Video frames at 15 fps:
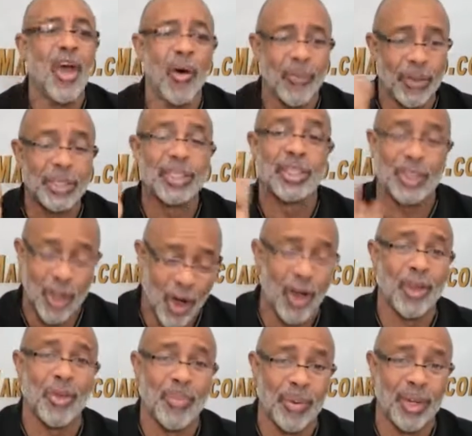for
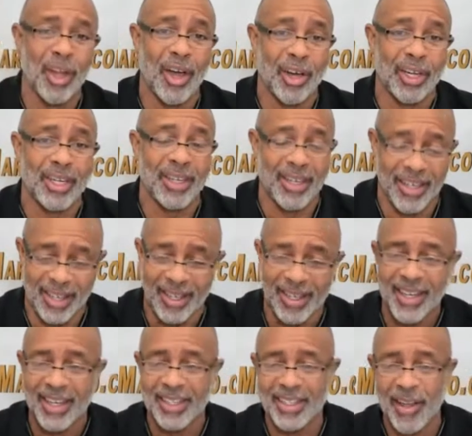sure you belong in a
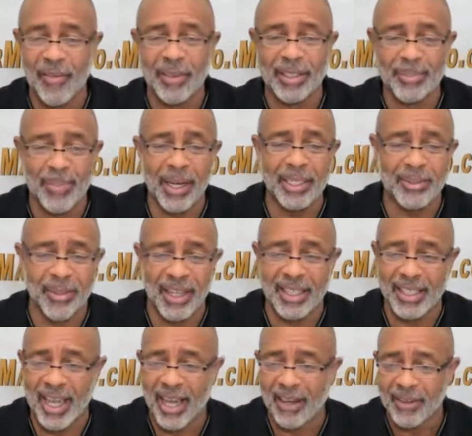different space
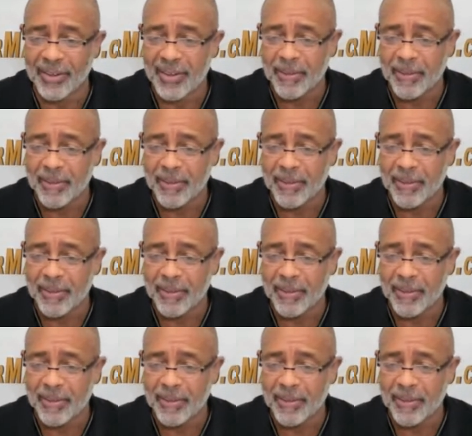right now.